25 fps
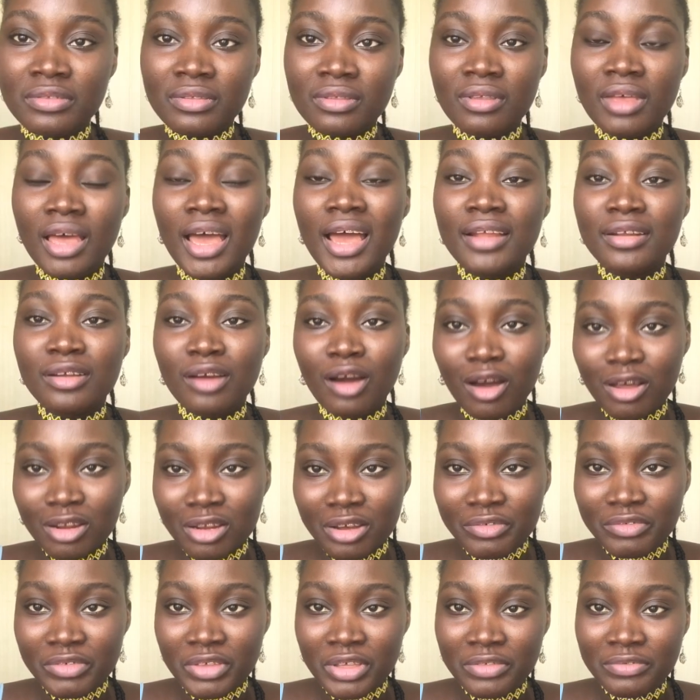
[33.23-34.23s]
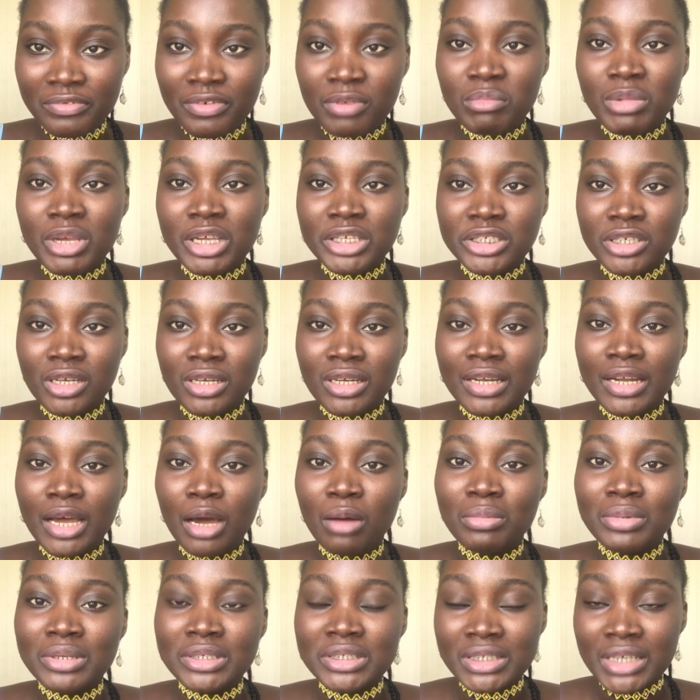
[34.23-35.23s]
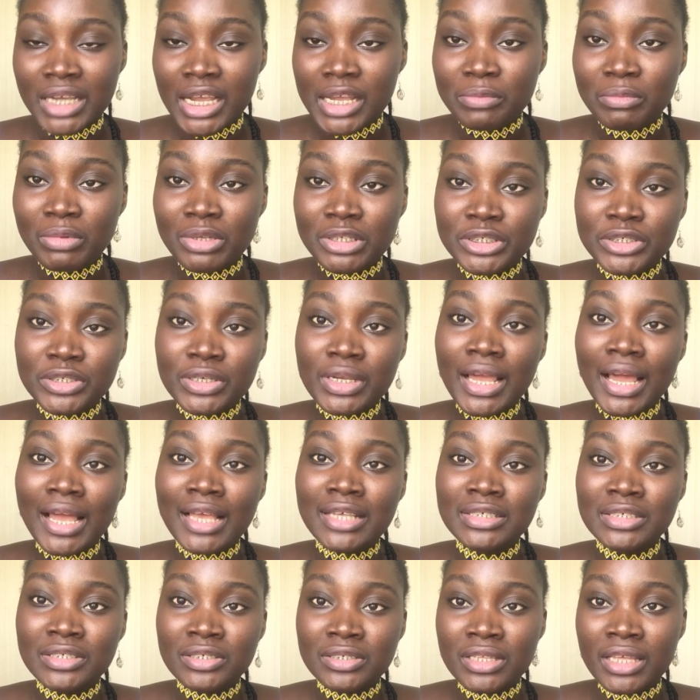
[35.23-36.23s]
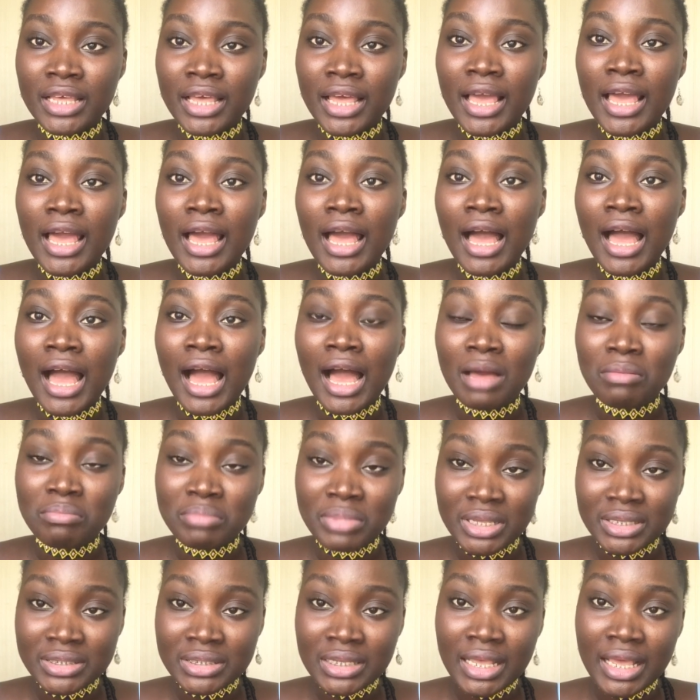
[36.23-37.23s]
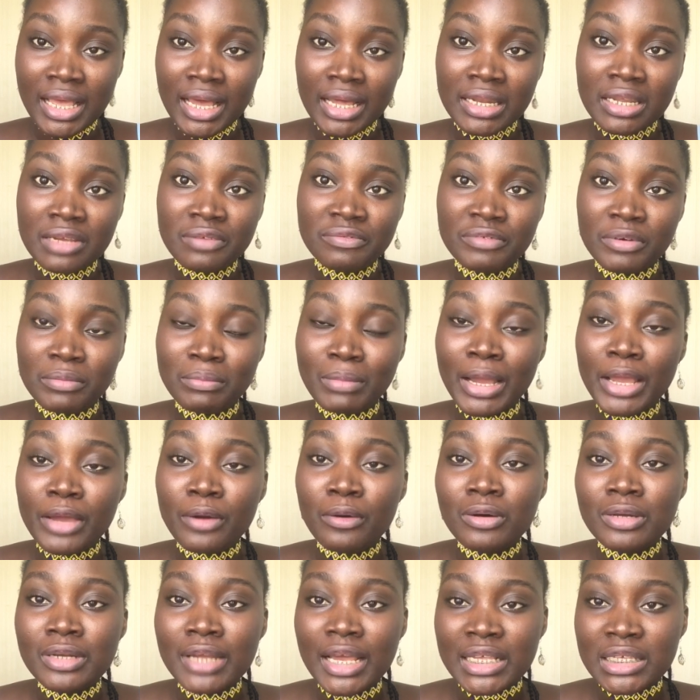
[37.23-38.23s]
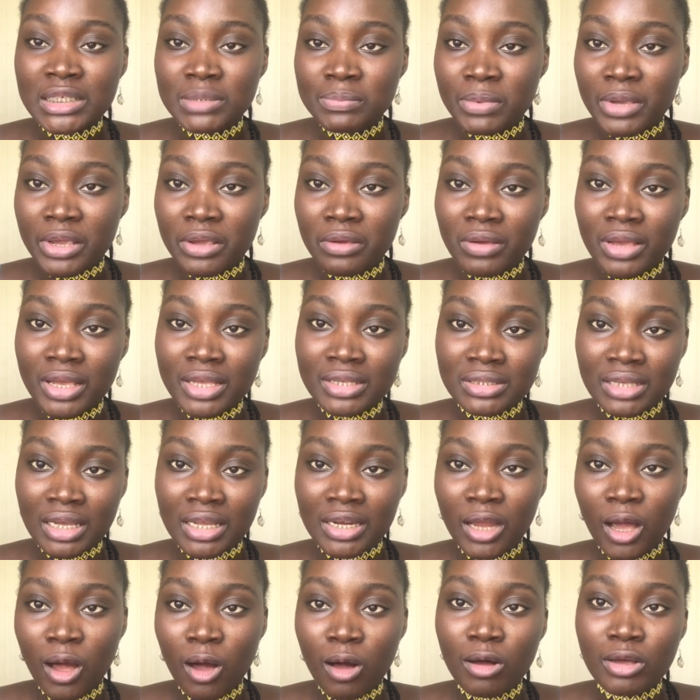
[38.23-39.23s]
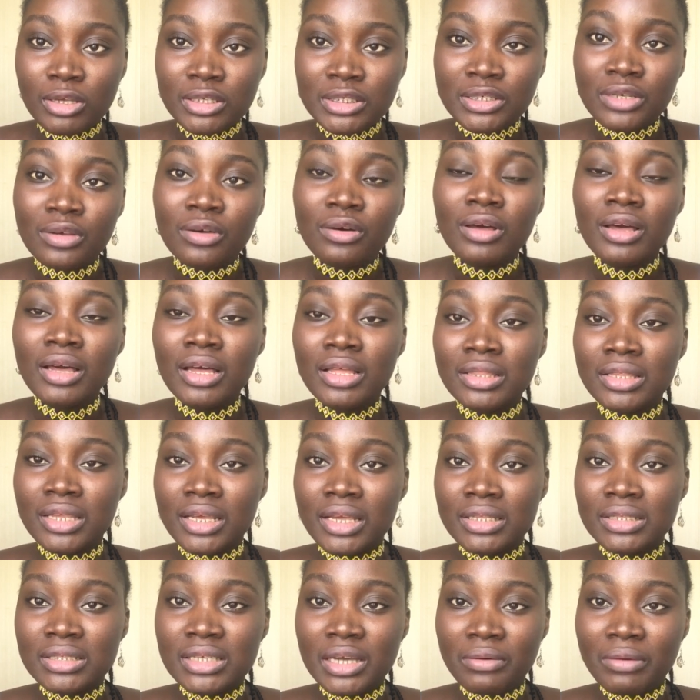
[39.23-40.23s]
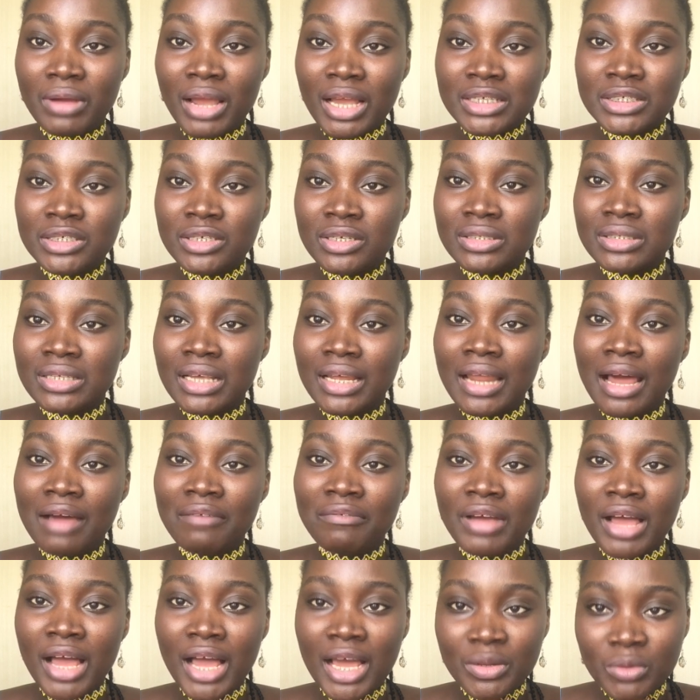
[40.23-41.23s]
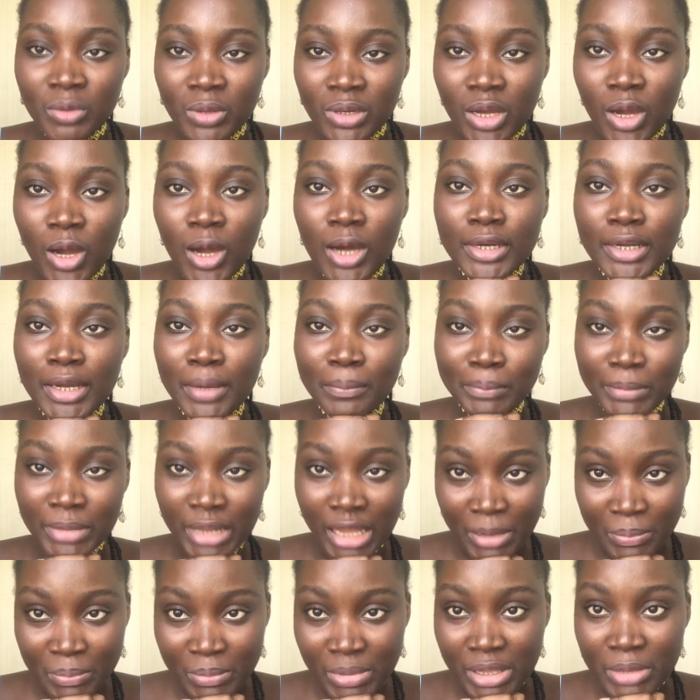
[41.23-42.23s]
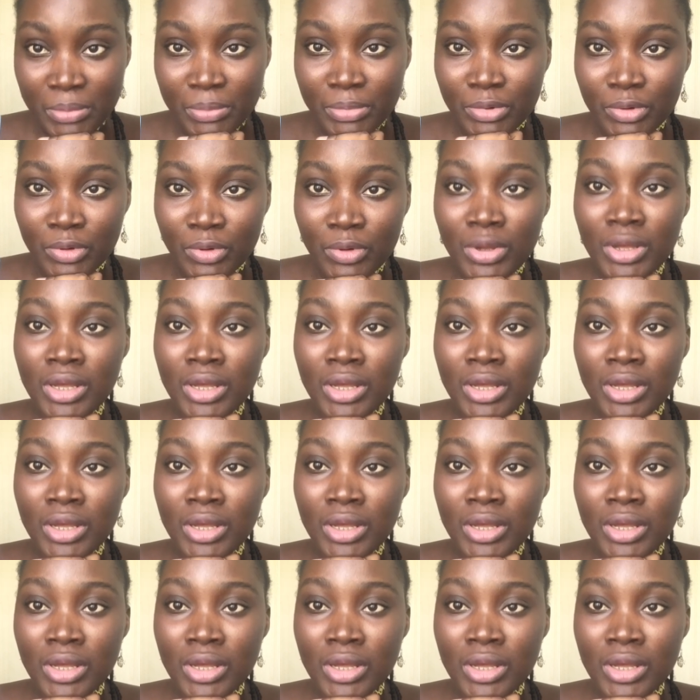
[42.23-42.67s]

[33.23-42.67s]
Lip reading: And all of the information that I'll be sharing with you guys today are basically from my own experience and also the interactions that I've had with other black people